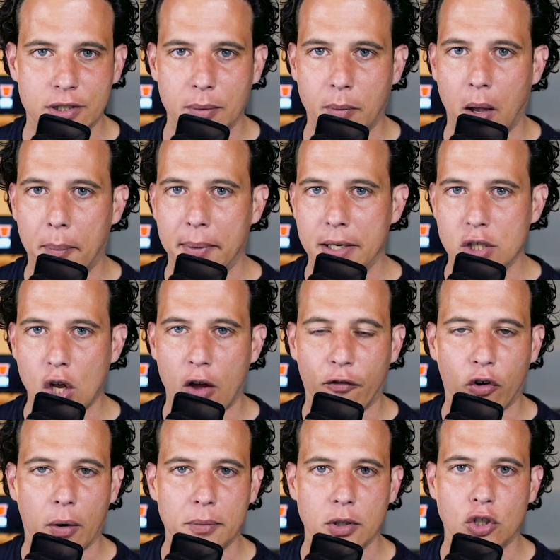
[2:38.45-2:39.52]
Some companies
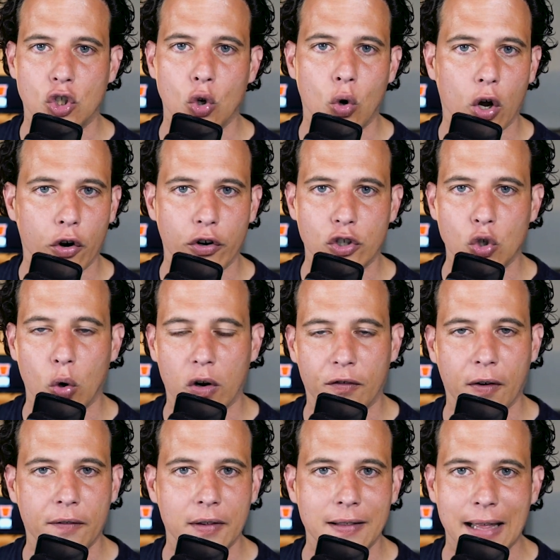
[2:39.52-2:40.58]
offer up to $200,000,
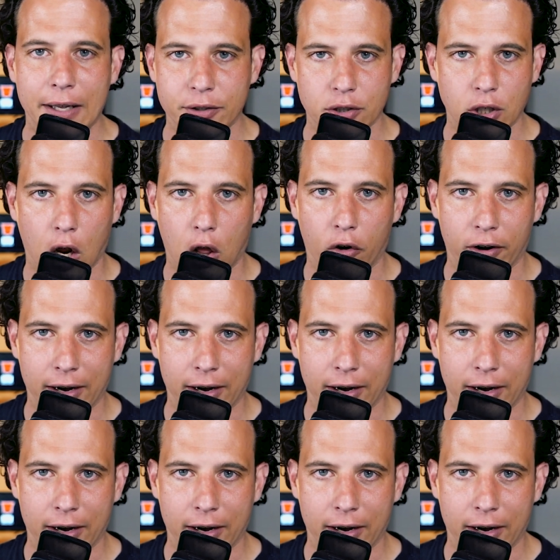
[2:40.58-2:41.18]
$250,000